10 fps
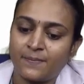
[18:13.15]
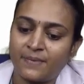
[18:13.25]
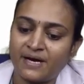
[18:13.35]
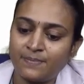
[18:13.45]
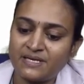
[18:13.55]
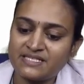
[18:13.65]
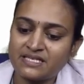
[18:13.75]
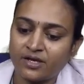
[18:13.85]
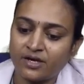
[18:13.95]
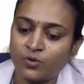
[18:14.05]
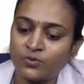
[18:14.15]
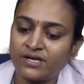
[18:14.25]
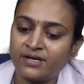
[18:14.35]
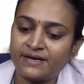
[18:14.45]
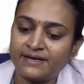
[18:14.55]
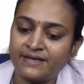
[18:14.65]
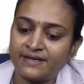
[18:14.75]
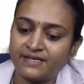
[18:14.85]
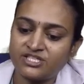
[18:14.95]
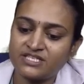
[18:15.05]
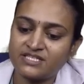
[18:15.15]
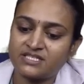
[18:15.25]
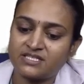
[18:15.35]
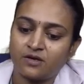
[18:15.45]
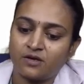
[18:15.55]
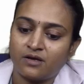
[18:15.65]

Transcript: bulbous and crowned retiridges,